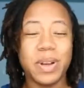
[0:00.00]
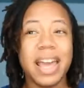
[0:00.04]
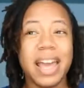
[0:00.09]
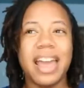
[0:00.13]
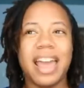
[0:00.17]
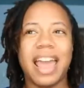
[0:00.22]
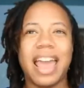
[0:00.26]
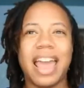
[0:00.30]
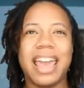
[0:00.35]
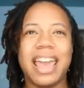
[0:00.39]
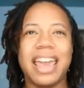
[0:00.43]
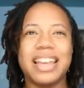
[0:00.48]

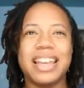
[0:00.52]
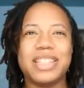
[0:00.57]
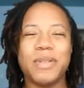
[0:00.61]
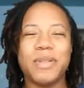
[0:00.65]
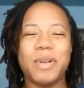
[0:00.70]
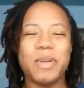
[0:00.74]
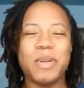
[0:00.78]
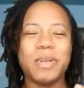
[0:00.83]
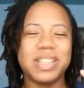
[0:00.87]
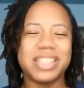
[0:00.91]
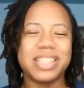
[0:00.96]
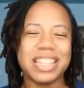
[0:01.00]
And so we
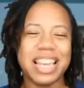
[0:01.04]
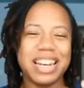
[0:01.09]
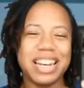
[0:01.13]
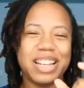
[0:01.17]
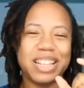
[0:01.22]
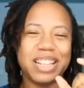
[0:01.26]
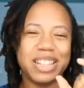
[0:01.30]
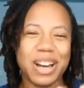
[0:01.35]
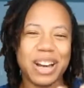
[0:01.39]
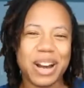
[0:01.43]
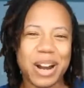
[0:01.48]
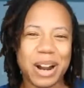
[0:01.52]
would set an
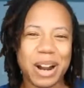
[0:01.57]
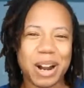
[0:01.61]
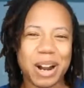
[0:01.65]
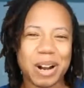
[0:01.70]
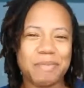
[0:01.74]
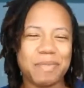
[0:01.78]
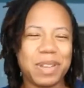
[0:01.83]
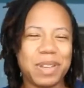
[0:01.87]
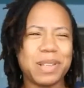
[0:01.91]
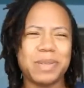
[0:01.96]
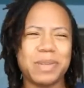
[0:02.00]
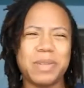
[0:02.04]
alarm
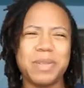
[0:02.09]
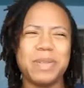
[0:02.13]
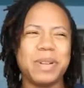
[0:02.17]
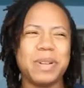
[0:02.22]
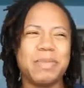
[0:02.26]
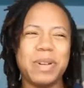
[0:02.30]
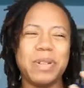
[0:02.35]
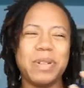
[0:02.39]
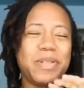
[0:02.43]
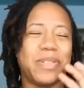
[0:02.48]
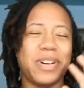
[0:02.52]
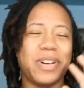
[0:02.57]
because we
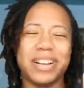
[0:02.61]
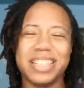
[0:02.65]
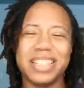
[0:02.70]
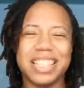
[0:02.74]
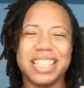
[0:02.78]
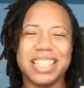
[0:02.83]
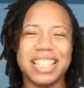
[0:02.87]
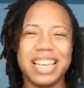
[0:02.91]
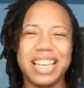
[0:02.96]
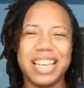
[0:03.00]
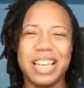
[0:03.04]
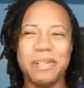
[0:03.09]
would fall
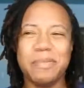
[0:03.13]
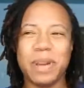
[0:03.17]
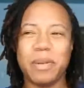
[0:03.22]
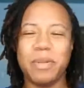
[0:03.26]
asleep,